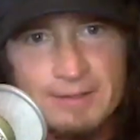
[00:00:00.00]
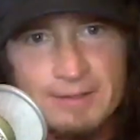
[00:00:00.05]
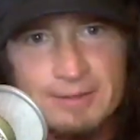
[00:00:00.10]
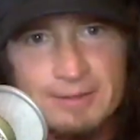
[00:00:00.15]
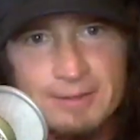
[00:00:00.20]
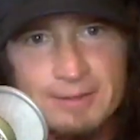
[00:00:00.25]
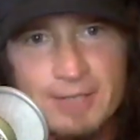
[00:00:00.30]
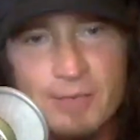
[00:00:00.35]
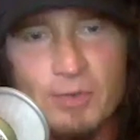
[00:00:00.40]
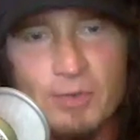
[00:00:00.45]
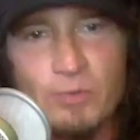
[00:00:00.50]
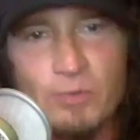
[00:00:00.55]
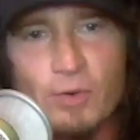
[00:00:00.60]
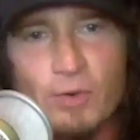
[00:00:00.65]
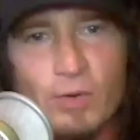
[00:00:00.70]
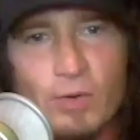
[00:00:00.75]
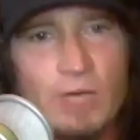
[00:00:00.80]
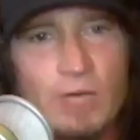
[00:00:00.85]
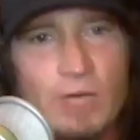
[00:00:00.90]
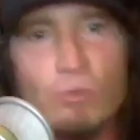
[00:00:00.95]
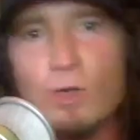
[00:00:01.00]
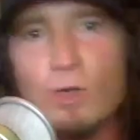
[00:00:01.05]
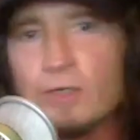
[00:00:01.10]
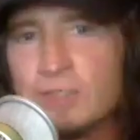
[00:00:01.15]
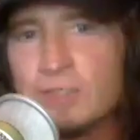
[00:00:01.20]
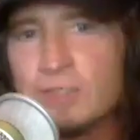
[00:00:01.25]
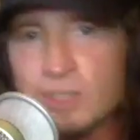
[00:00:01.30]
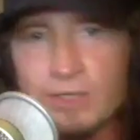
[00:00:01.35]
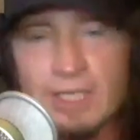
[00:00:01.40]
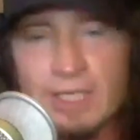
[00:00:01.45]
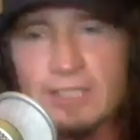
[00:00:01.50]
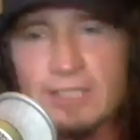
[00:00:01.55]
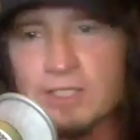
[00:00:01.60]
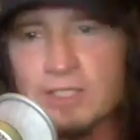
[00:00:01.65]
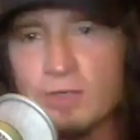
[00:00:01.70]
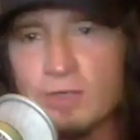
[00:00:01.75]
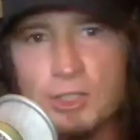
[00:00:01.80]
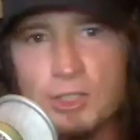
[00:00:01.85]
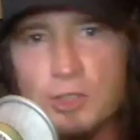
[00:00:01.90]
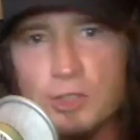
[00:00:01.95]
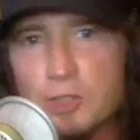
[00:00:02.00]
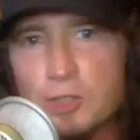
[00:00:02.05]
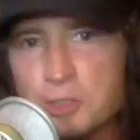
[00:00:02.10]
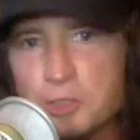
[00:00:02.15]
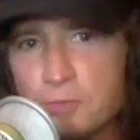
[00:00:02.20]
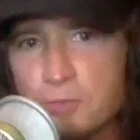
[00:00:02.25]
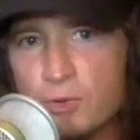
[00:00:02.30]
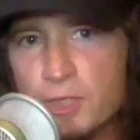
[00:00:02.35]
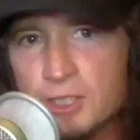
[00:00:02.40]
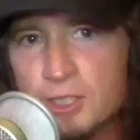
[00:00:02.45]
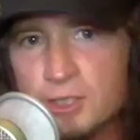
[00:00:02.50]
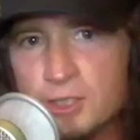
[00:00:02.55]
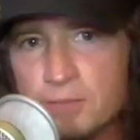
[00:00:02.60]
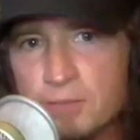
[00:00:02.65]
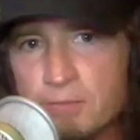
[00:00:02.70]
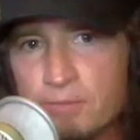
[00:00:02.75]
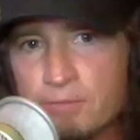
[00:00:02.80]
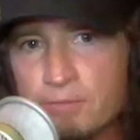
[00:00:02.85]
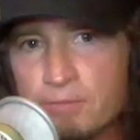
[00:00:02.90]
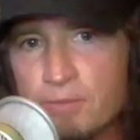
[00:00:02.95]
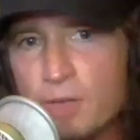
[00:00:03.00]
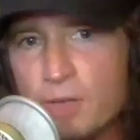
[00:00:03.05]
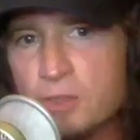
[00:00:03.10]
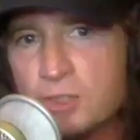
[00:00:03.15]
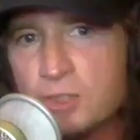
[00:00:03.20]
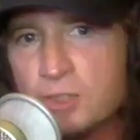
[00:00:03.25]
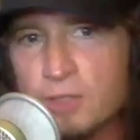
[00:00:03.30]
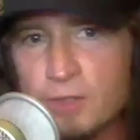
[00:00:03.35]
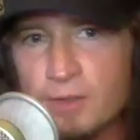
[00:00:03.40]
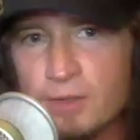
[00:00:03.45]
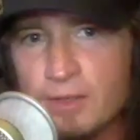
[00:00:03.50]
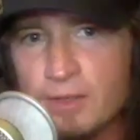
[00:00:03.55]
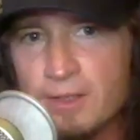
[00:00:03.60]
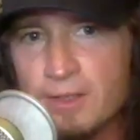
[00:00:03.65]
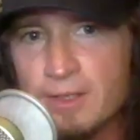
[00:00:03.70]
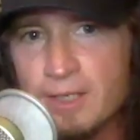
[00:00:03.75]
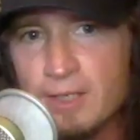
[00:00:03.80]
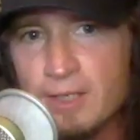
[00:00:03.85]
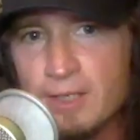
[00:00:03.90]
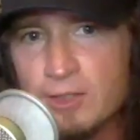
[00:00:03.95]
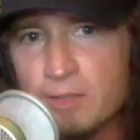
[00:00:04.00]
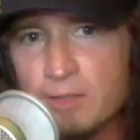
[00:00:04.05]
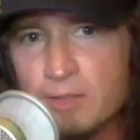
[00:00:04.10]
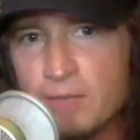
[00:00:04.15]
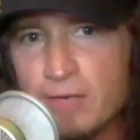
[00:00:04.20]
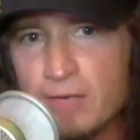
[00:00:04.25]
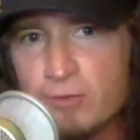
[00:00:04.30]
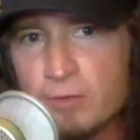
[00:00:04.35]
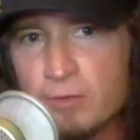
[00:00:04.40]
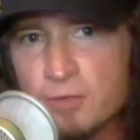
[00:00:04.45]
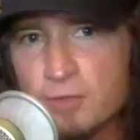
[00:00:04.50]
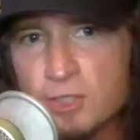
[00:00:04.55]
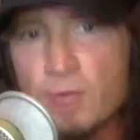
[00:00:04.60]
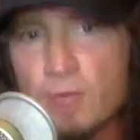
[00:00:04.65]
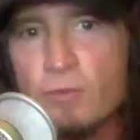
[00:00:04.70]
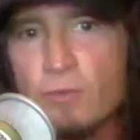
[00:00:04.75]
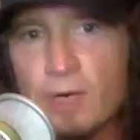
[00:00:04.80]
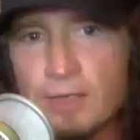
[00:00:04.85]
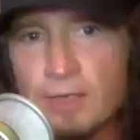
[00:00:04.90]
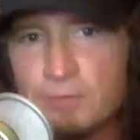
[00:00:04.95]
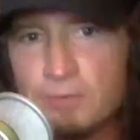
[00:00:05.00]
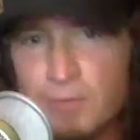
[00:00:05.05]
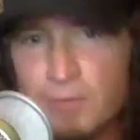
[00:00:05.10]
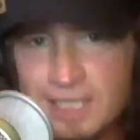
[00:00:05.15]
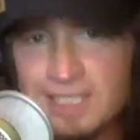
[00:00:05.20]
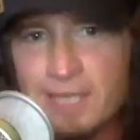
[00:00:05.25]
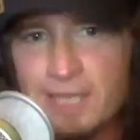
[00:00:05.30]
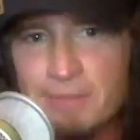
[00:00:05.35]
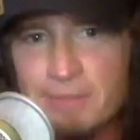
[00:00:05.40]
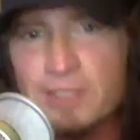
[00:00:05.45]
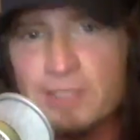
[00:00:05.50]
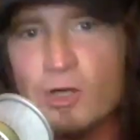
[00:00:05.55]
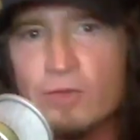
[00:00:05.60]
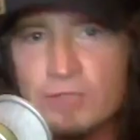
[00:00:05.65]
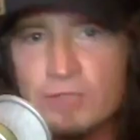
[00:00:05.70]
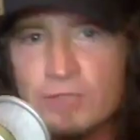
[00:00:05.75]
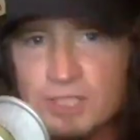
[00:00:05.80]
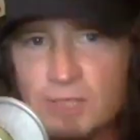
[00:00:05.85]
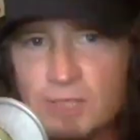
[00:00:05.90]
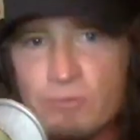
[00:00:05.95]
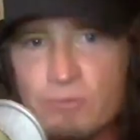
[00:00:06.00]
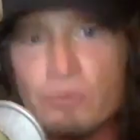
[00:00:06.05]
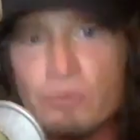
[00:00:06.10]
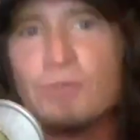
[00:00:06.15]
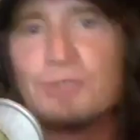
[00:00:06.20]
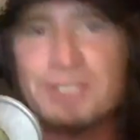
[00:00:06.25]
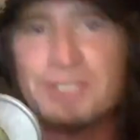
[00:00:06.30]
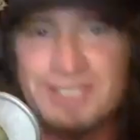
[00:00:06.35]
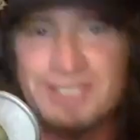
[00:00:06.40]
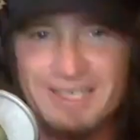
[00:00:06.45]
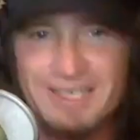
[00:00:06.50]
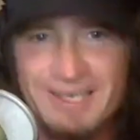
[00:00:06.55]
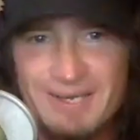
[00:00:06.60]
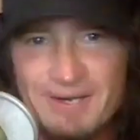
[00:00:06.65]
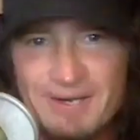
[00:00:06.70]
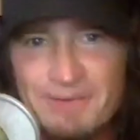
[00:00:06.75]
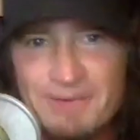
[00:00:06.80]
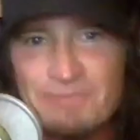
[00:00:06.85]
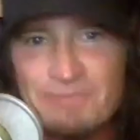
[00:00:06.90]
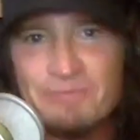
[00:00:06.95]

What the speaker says: And we're kind of wondering, is there a Judas Priest poster in their bedroom somewhere? Please let me know there's some roots and